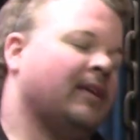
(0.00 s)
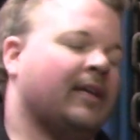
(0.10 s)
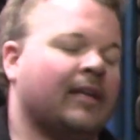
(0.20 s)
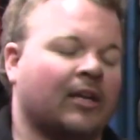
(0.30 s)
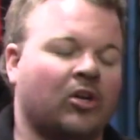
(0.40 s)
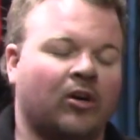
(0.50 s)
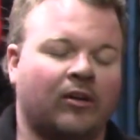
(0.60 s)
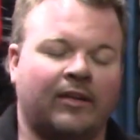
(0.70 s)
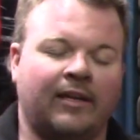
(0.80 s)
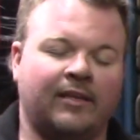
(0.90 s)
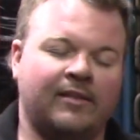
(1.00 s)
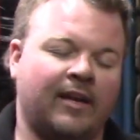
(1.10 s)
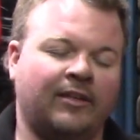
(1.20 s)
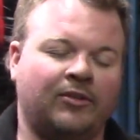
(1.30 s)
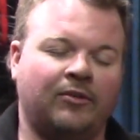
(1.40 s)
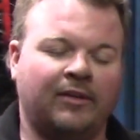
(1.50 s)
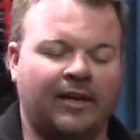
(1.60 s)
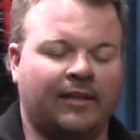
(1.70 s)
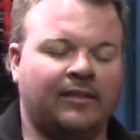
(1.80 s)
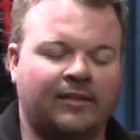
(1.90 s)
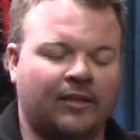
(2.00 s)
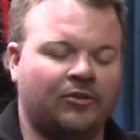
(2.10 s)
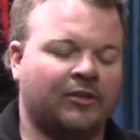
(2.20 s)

in a car that is 92 to 96,